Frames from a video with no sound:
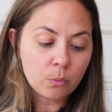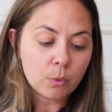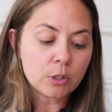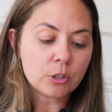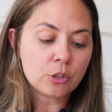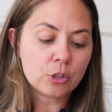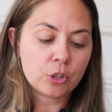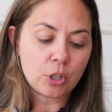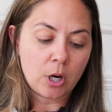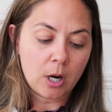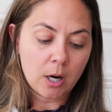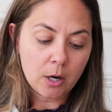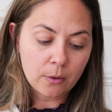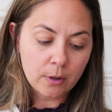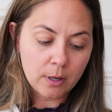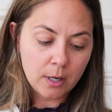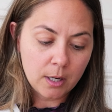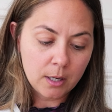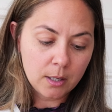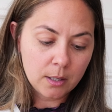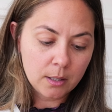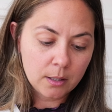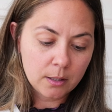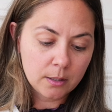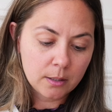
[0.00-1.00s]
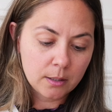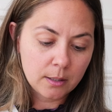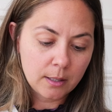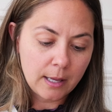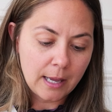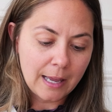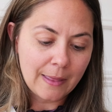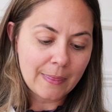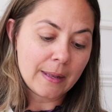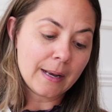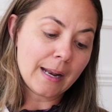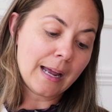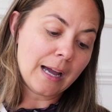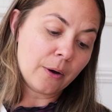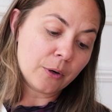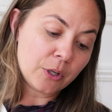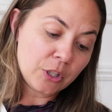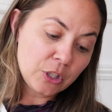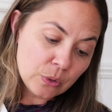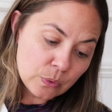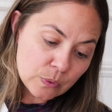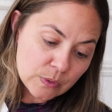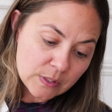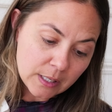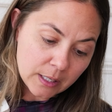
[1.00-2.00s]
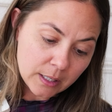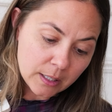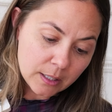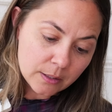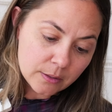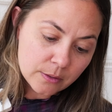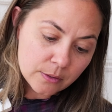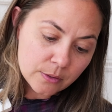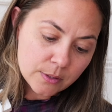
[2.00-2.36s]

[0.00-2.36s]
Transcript: what chakra, and then how to use it.